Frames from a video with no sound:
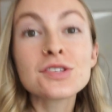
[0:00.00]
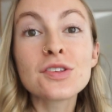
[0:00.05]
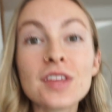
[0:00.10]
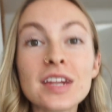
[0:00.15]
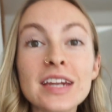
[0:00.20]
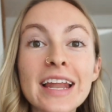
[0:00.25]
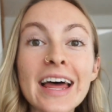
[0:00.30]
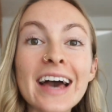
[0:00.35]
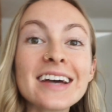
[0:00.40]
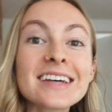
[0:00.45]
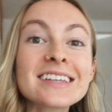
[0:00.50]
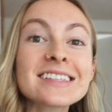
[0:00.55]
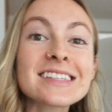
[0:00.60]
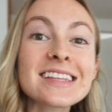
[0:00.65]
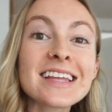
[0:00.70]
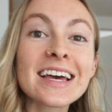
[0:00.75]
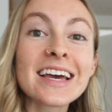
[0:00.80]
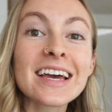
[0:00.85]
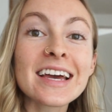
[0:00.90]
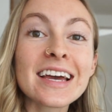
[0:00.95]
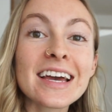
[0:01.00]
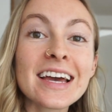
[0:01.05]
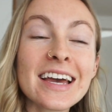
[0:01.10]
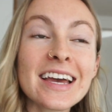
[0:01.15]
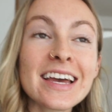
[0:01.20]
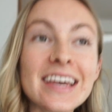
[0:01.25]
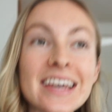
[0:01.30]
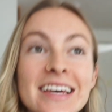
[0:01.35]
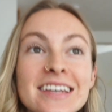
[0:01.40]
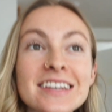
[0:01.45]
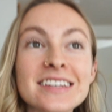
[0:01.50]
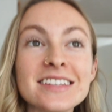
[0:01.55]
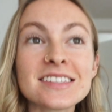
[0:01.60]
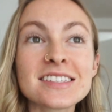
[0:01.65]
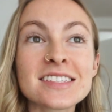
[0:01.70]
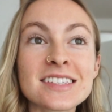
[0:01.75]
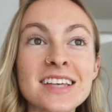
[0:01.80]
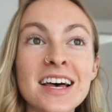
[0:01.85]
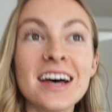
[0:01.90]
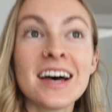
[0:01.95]
the next thing
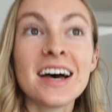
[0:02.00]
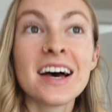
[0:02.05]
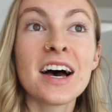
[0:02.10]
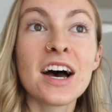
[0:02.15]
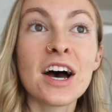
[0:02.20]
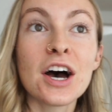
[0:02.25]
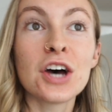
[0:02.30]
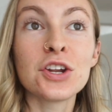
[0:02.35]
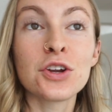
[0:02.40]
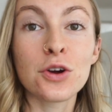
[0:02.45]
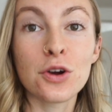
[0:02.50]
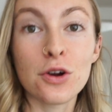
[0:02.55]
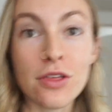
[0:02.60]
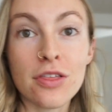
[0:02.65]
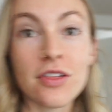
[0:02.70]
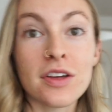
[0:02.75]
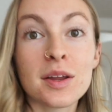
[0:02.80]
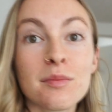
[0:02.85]
is an earthing